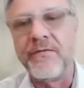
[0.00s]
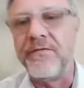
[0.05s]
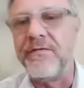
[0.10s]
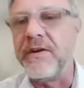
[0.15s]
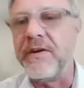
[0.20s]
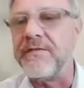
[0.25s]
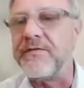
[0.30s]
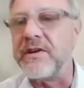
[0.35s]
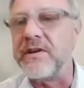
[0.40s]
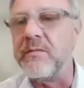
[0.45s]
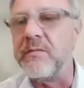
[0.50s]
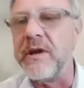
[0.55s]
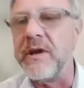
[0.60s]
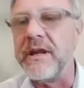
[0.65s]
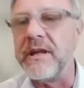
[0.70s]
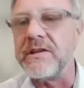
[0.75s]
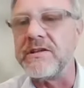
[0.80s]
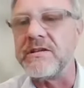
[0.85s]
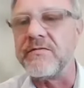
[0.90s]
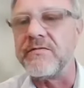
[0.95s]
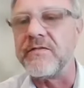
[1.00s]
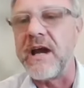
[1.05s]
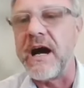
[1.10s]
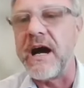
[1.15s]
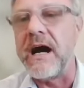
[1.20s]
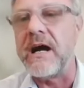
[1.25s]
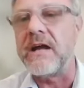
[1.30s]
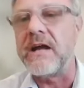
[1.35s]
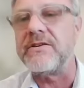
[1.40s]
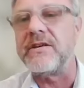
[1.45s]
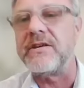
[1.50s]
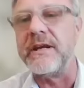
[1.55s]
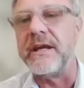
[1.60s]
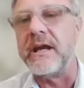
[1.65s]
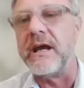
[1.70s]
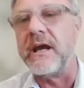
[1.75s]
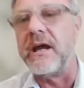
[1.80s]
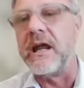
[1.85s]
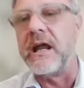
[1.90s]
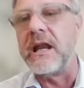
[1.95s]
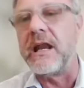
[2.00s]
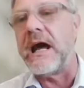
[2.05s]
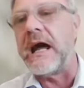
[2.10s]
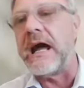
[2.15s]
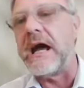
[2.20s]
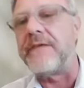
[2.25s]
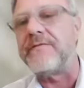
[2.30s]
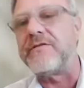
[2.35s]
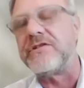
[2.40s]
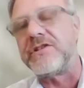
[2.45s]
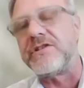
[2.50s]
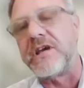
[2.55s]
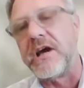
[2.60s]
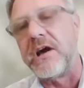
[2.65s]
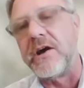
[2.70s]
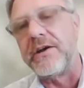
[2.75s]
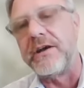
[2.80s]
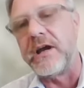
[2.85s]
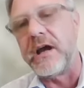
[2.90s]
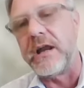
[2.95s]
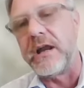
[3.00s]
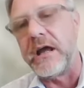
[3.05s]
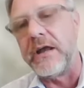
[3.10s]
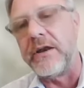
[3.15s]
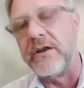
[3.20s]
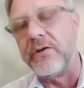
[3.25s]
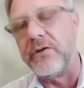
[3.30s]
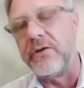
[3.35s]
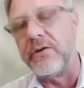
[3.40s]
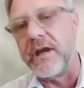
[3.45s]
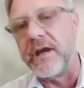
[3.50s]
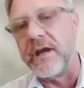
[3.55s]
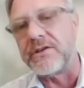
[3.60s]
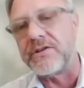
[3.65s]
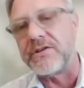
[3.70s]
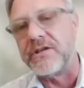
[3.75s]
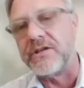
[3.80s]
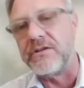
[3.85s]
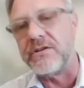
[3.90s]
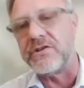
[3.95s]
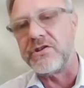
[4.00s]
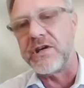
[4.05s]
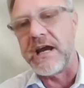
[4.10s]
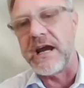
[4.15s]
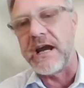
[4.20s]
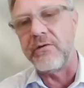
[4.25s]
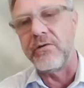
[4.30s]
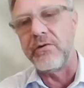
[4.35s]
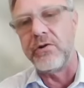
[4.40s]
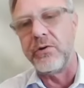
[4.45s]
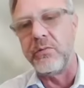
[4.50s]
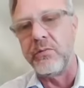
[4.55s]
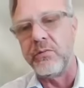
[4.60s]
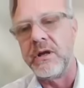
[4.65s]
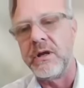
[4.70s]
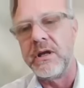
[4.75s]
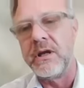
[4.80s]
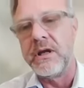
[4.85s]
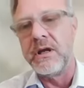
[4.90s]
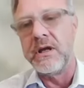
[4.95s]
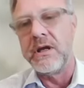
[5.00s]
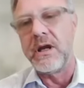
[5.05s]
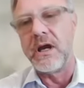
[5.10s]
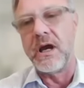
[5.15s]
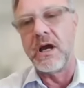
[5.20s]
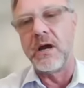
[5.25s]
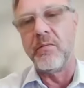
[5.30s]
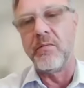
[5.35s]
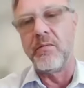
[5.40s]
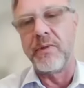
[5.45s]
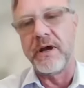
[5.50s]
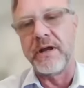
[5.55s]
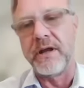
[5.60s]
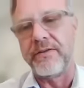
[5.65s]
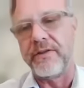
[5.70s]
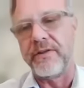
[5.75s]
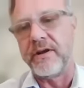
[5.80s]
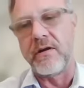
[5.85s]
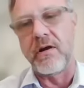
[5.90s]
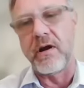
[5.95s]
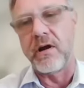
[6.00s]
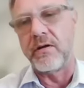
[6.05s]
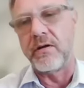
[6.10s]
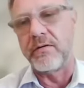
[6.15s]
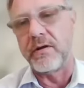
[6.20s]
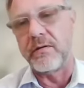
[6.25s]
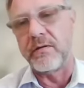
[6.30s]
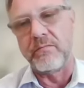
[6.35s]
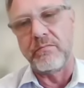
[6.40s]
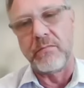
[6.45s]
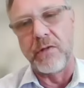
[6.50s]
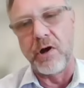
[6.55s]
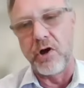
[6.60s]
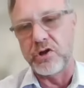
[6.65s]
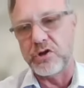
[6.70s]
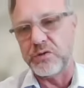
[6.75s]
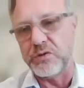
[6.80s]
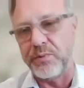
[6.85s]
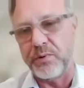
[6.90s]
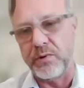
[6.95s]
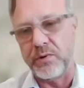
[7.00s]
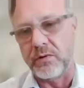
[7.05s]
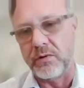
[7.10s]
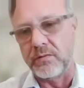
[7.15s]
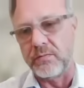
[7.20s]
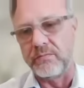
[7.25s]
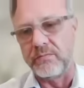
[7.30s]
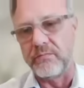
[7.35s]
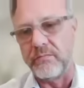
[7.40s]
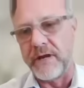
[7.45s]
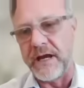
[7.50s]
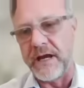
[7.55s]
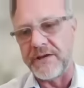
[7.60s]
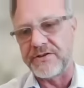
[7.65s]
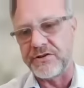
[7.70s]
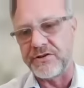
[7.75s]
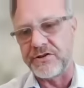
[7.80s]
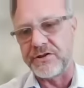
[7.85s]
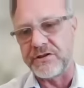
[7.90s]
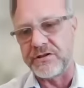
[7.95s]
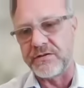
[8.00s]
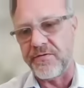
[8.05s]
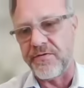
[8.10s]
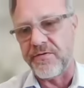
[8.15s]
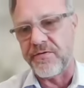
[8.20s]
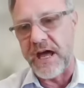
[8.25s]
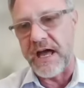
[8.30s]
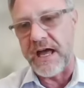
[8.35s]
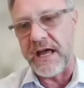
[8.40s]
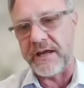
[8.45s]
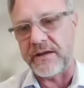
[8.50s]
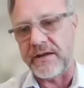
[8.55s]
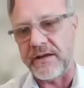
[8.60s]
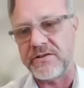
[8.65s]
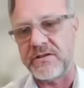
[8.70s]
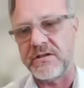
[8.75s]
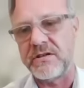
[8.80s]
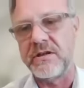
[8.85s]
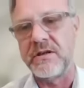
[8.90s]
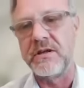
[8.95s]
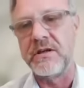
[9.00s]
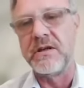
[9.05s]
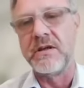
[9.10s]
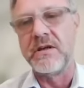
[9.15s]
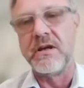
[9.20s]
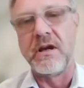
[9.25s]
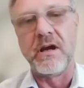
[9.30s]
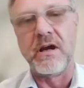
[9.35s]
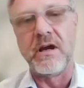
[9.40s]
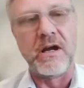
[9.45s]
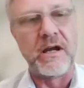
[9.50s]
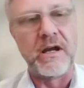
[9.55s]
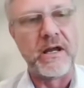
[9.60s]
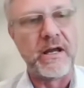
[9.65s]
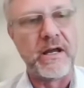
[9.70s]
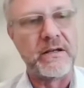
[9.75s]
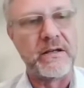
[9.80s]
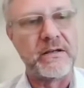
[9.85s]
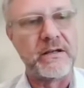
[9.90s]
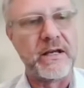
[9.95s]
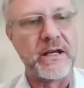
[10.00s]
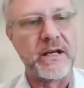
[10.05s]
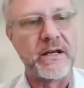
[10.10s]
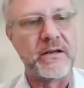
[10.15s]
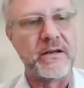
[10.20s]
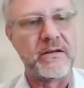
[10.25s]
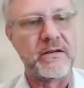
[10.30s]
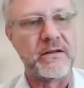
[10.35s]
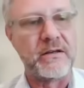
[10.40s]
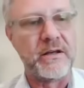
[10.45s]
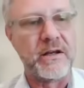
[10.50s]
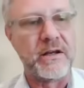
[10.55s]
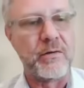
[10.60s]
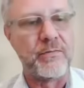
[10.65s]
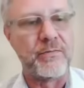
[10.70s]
50 minutes of content. And I have to tell you, I know you can't see the chat room, but there are multiple messages of thanks and